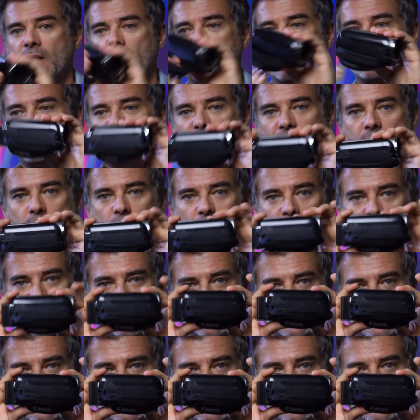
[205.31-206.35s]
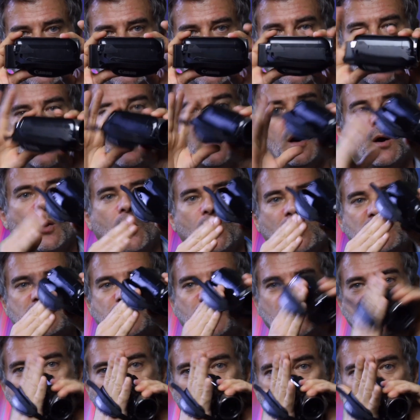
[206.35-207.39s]
That's how it works. Always
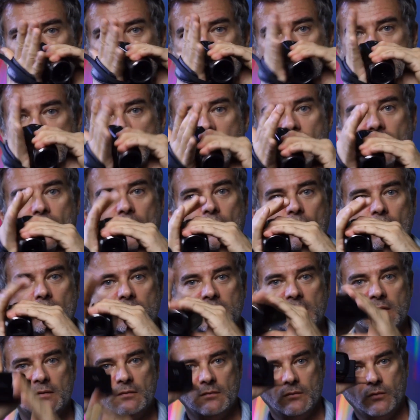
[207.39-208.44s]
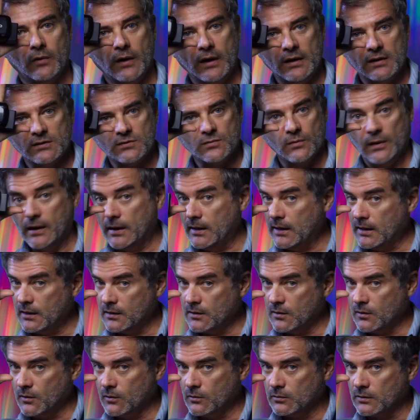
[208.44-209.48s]
put your hand in here, hold it. Right, it's
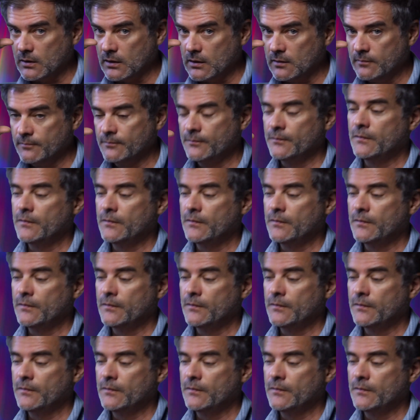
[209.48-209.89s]
right-handed only.